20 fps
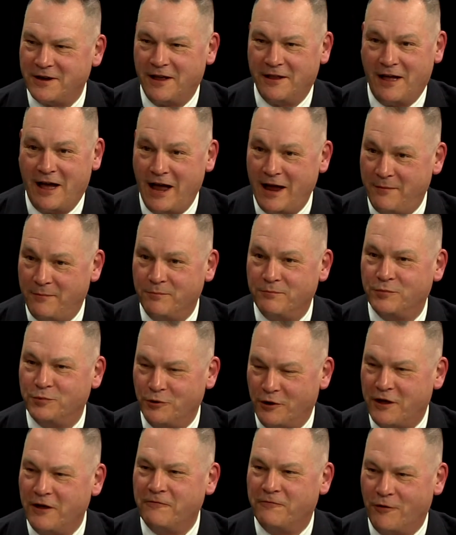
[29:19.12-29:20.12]
and I'm
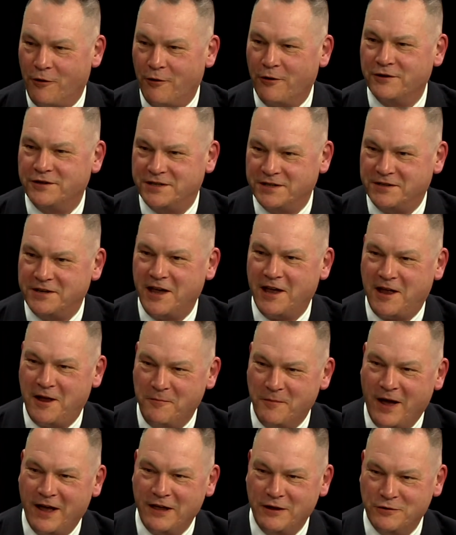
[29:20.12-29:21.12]
looking forward to taking
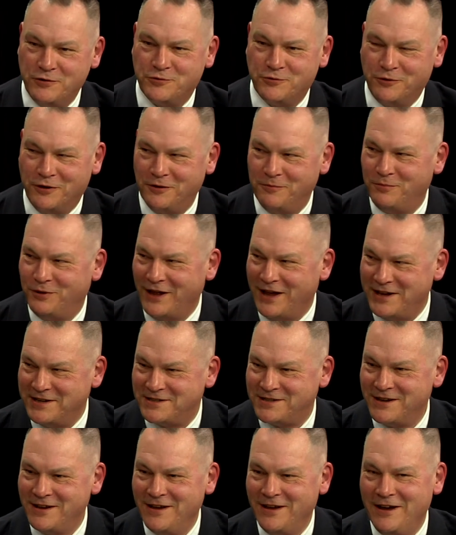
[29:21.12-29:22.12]
my usual
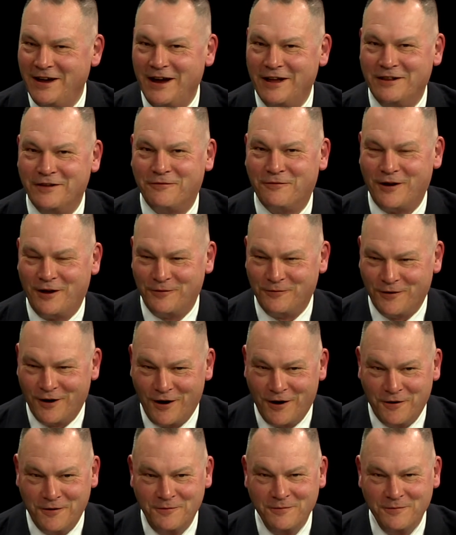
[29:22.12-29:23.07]
place in the front row.